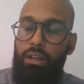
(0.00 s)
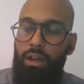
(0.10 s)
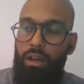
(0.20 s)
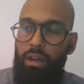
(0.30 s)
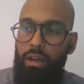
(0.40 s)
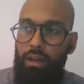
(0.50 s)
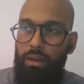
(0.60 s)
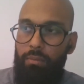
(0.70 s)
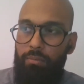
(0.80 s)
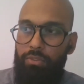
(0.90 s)

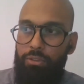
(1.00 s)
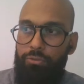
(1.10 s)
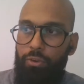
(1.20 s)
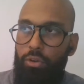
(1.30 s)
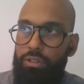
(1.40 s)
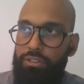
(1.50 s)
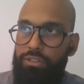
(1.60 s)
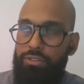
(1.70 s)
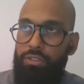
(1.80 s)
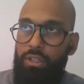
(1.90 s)
the
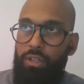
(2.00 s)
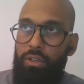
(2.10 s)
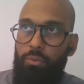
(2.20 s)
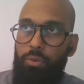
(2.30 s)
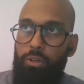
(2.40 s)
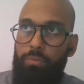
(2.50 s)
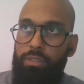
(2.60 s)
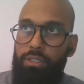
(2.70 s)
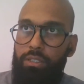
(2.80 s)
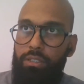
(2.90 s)
focus will
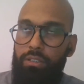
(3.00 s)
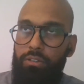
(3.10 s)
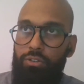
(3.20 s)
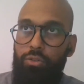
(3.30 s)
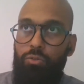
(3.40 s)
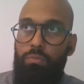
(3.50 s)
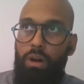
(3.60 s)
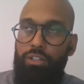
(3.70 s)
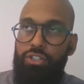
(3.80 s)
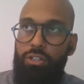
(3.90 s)
be too
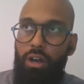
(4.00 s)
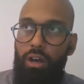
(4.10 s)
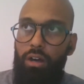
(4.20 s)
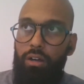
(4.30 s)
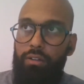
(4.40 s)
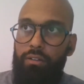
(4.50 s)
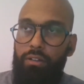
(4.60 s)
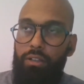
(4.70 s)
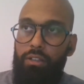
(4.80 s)
much on